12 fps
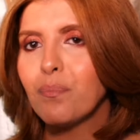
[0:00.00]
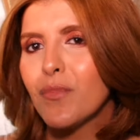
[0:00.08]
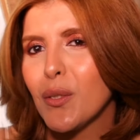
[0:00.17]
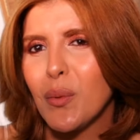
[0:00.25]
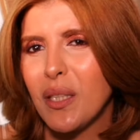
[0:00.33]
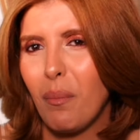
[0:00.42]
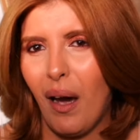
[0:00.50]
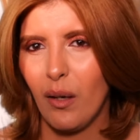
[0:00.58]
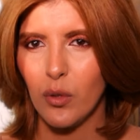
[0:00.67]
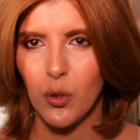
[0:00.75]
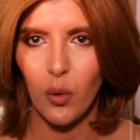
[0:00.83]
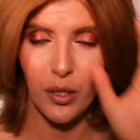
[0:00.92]
Doesn't really matter
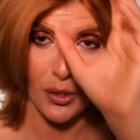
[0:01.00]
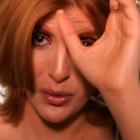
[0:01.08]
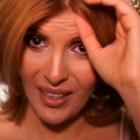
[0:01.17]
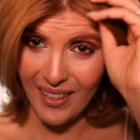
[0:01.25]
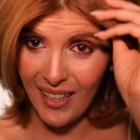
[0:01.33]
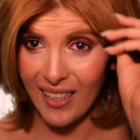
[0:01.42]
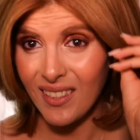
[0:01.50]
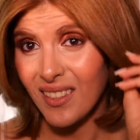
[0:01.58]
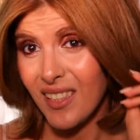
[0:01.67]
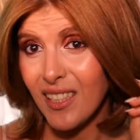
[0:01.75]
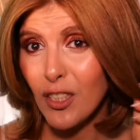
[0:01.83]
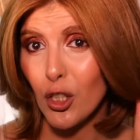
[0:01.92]
which one you use, I guess.
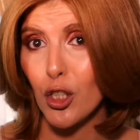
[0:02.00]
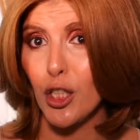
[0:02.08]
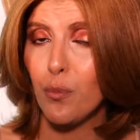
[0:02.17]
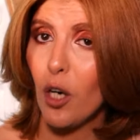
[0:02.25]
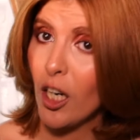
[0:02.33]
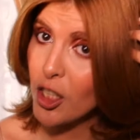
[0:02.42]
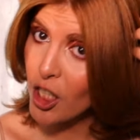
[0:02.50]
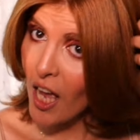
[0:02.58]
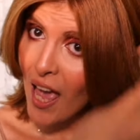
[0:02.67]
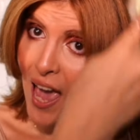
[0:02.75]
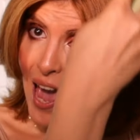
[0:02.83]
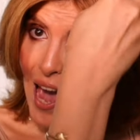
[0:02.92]
It is a good brush,
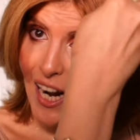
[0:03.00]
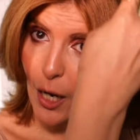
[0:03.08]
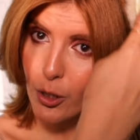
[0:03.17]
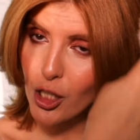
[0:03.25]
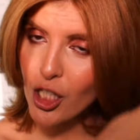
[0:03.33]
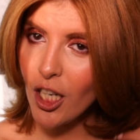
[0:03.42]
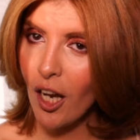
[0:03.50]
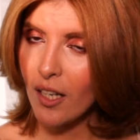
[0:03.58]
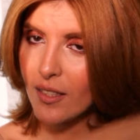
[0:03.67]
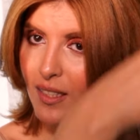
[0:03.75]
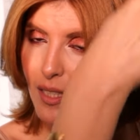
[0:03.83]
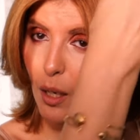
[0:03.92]
and I would
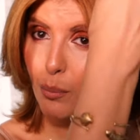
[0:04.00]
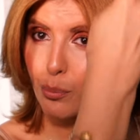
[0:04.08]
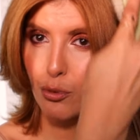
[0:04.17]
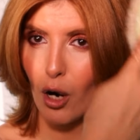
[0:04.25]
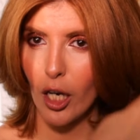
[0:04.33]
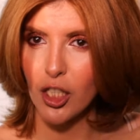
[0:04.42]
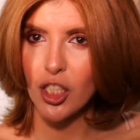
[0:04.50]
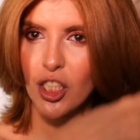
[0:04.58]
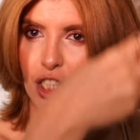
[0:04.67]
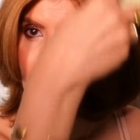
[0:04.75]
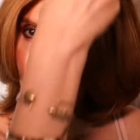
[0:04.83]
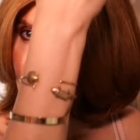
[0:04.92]
just brush.